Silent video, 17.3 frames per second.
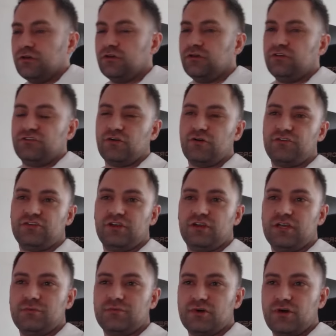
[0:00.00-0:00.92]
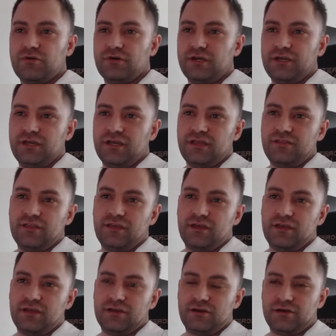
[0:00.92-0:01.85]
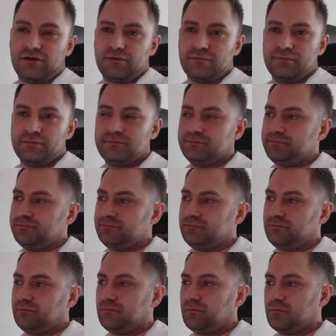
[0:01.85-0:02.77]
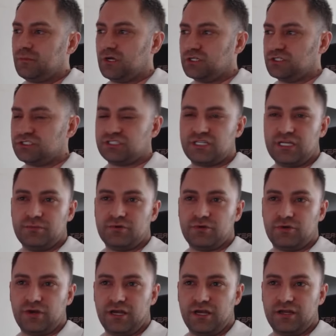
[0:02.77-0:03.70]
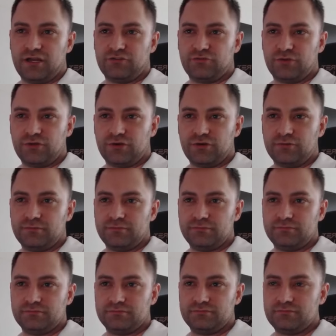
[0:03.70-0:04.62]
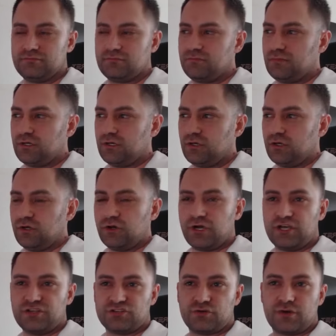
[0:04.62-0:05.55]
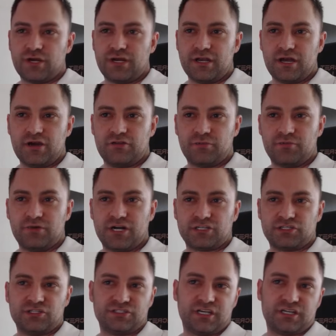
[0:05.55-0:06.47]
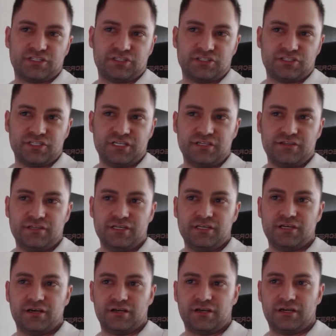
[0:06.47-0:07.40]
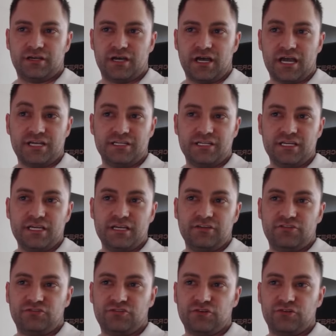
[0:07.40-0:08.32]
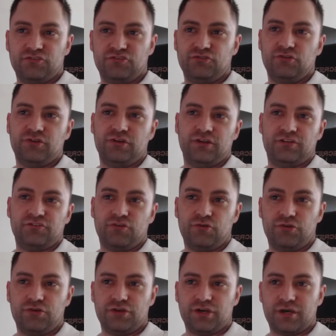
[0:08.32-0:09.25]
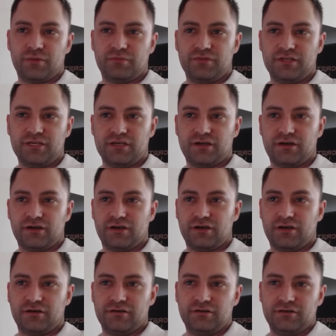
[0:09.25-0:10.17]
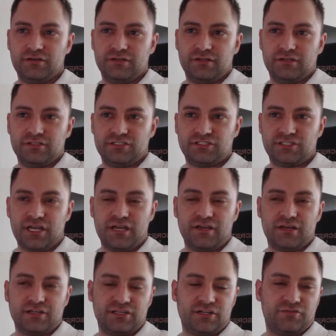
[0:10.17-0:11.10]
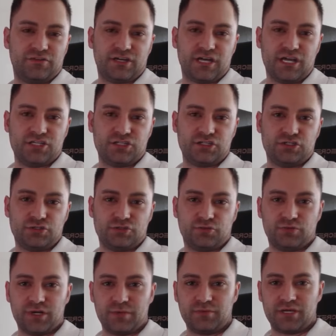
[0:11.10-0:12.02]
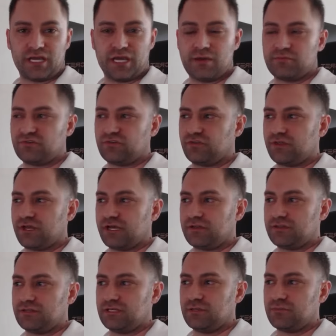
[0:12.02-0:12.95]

So he's going to keep going, and then um, I'll just keep narrating as we go. Okay, so right now the proctor is asked to see the uh, ID, so the student is holding up the uh, state identification to the webcam so that the